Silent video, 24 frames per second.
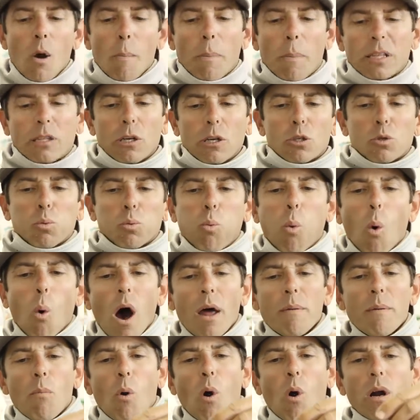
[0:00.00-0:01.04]
But there's
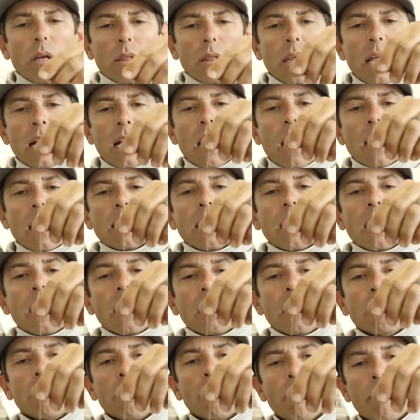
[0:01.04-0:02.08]
one more thing I
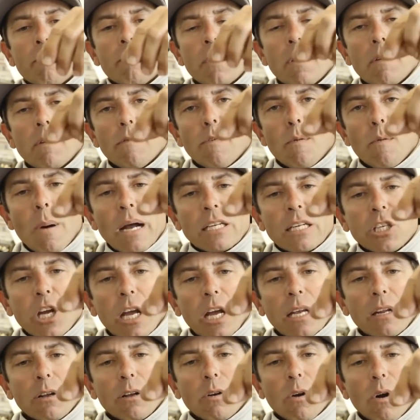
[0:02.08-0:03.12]
need for my
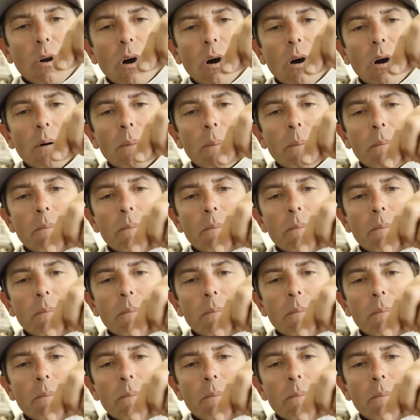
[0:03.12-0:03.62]
chicken craw,